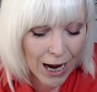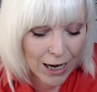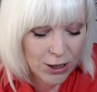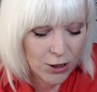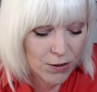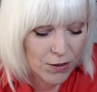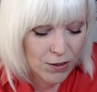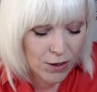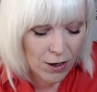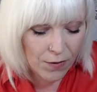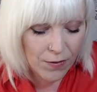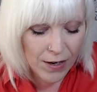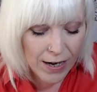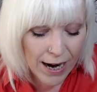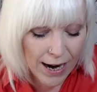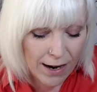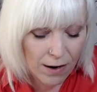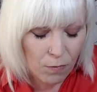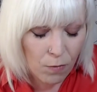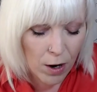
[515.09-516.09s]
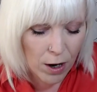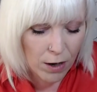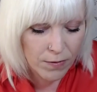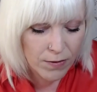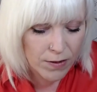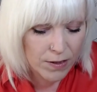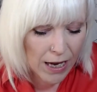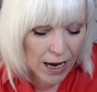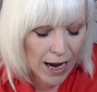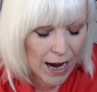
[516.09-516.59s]
I just saw the Knight of
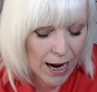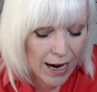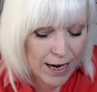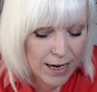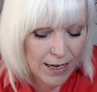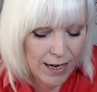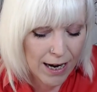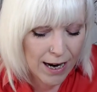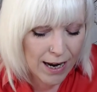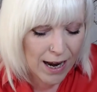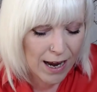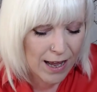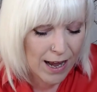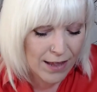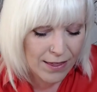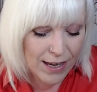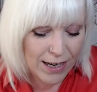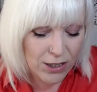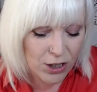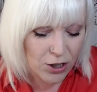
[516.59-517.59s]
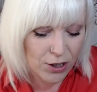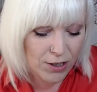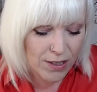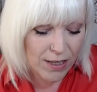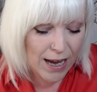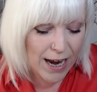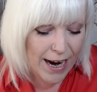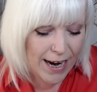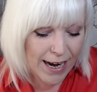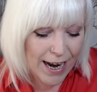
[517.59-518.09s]
Wands. I that's just
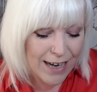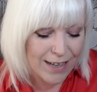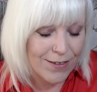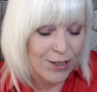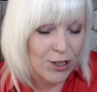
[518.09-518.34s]
like,